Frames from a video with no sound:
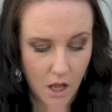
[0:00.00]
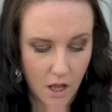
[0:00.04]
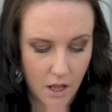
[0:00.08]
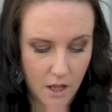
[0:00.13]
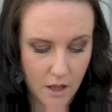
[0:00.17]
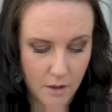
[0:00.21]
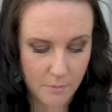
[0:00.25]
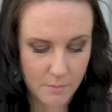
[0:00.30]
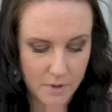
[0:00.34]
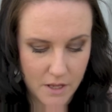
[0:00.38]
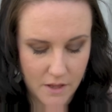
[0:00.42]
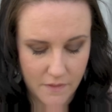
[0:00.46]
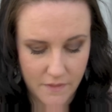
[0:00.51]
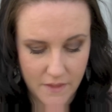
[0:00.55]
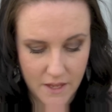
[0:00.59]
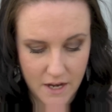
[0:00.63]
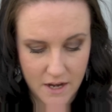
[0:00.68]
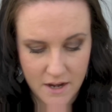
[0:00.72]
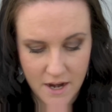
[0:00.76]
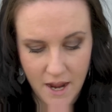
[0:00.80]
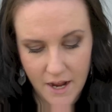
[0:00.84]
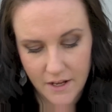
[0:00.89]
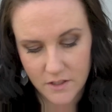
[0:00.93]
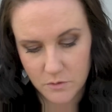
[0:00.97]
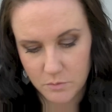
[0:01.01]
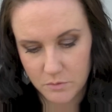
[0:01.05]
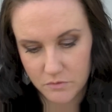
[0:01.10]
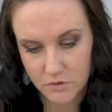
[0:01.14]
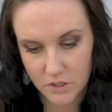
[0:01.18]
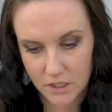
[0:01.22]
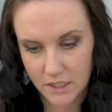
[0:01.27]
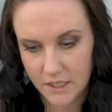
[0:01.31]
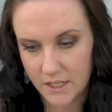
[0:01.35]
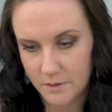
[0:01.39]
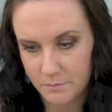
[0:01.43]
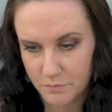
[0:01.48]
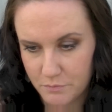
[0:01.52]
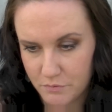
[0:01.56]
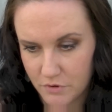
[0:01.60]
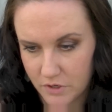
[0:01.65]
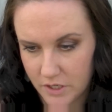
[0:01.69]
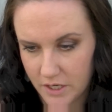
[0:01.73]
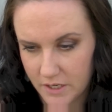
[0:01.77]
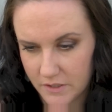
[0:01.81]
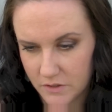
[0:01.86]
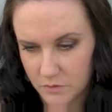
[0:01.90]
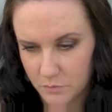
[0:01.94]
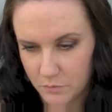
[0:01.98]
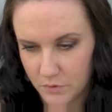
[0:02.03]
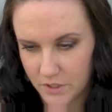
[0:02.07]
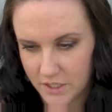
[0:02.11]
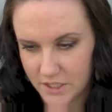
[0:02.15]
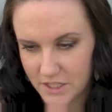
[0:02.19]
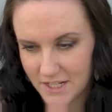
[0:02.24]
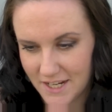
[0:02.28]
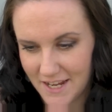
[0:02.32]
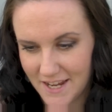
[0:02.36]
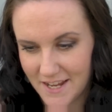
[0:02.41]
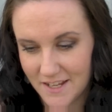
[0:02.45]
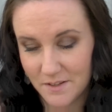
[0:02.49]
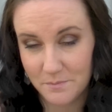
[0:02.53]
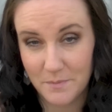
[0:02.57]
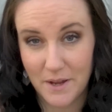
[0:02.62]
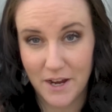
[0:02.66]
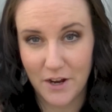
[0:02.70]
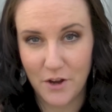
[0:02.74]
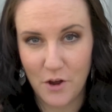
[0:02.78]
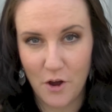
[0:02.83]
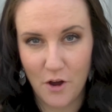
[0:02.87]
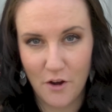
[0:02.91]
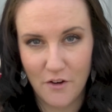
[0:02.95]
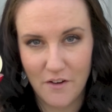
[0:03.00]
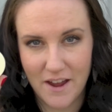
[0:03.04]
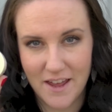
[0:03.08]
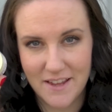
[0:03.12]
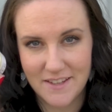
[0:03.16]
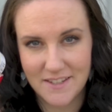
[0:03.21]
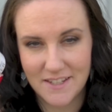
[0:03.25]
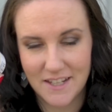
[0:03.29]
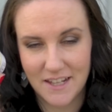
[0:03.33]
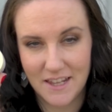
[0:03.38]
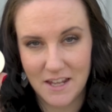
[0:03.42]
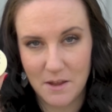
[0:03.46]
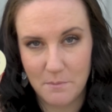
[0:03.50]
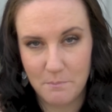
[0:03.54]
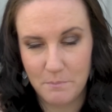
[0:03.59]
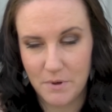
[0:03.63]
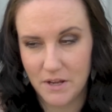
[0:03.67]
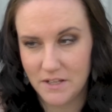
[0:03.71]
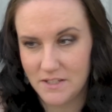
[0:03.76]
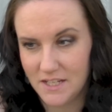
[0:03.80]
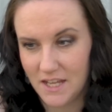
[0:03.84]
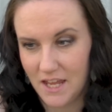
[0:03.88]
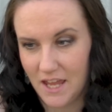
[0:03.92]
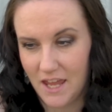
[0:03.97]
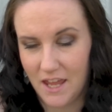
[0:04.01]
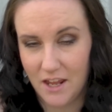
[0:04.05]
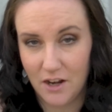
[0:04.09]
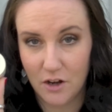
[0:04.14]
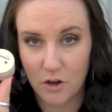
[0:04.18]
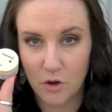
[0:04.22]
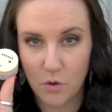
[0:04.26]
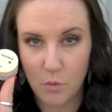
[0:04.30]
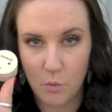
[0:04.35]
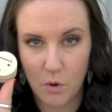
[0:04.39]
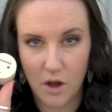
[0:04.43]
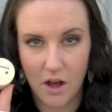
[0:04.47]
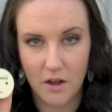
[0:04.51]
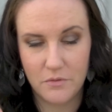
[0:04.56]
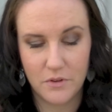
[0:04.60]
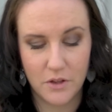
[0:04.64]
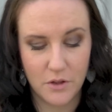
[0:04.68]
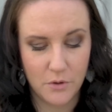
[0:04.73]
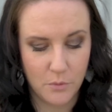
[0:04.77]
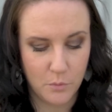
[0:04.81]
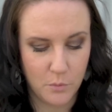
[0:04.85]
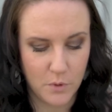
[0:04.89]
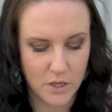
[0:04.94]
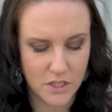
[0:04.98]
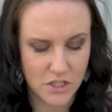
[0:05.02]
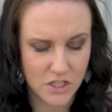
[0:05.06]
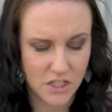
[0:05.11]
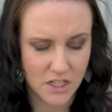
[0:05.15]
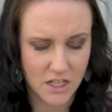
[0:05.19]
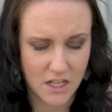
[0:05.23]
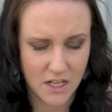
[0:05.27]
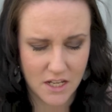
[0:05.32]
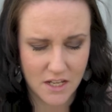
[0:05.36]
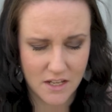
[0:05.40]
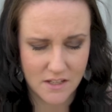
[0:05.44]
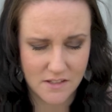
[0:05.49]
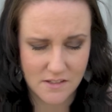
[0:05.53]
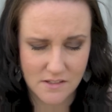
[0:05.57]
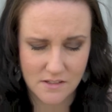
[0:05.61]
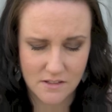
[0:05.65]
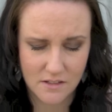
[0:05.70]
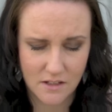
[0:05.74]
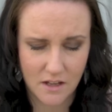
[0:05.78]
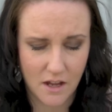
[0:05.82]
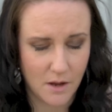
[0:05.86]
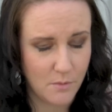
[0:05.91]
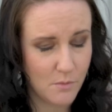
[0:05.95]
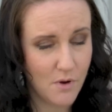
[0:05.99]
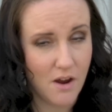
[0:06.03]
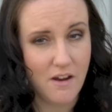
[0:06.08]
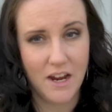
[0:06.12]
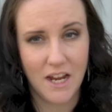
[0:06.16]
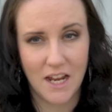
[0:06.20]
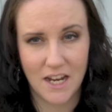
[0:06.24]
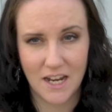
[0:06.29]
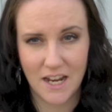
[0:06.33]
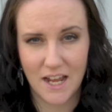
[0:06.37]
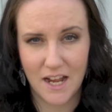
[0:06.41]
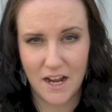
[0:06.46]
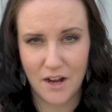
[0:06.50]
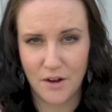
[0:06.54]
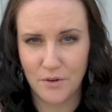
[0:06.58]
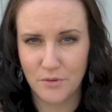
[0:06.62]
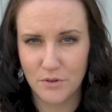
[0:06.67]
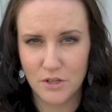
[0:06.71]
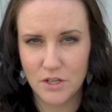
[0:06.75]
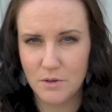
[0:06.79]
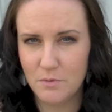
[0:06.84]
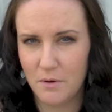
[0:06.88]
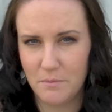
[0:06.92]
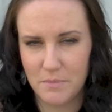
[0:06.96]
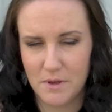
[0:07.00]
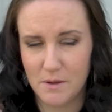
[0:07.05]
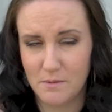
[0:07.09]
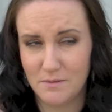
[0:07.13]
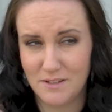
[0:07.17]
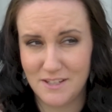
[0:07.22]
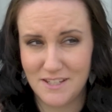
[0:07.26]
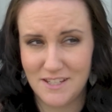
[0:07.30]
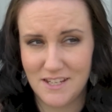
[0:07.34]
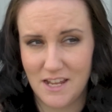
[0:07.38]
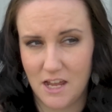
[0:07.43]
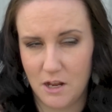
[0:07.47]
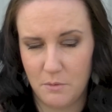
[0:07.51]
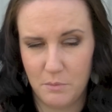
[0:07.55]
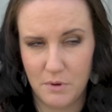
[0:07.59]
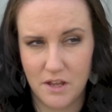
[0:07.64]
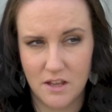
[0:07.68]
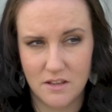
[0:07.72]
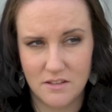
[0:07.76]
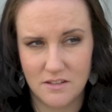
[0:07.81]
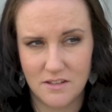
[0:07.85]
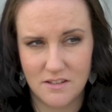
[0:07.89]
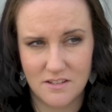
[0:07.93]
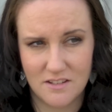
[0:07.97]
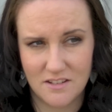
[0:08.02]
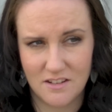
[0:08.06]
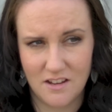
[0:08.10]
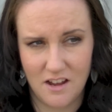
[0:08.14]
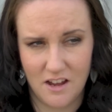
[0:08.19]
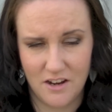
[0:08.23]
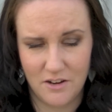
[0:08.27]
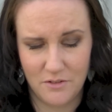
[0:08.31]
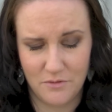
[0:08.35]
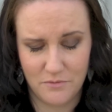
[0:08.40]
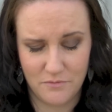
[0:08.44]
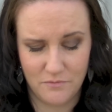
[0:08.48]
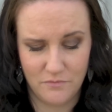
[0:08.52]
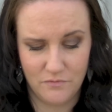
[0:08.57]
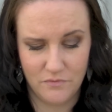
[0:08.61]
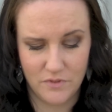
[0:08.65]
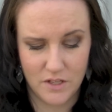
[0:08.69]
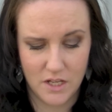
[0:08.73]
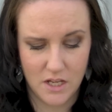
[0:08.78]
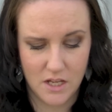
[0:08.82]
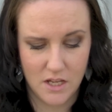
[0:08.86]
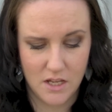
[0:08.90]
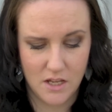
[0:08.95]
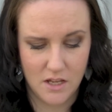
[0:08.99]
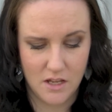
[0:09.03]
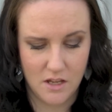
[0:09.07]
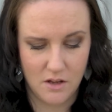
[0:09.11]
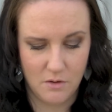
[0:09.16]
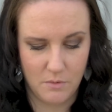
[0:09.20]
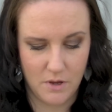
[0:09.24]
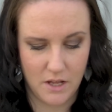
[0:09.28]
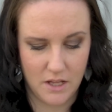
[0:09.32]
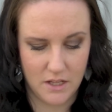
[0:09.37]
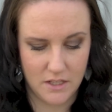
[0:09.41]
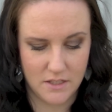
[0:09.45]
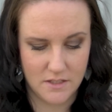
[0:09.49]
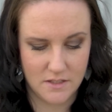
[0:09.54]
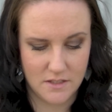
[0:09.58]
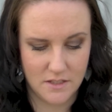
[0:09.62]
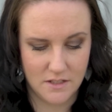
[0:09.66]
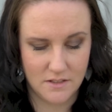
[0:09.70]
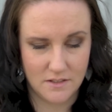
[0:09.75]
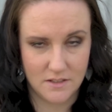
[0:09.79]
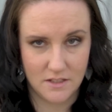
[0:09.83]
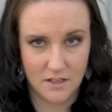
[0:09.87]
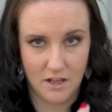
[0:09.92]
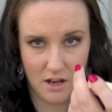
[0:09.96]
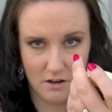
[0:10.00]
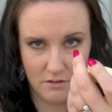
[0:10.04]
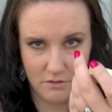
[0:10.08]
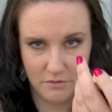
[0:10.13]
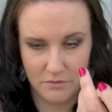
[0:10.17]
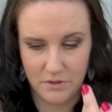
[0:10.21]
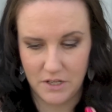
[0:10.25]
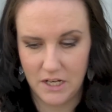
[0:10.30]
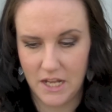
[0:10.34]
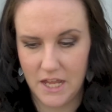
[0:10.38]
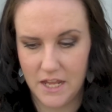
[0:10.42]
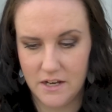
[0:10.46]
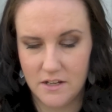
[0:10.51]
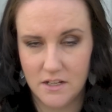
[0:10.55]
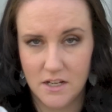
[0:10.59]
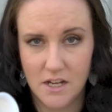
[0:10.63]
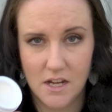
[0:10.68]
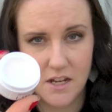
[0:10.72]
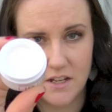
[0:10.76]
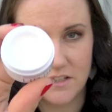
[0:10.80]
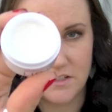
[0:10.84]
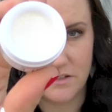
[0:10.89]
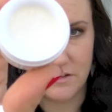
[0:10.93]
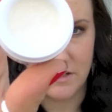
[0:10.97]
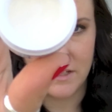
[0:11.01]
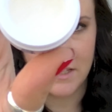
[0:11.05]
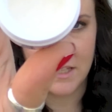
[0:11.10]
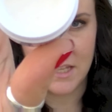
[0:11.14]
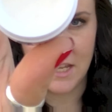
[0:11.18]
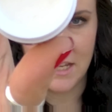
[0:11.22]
And then next we've got a lip product, which is my Corez lip butter in Guava, which is, I'm wearing it now, you won't be able to see it because it's kind of, well, it's the colour of the lid. So it's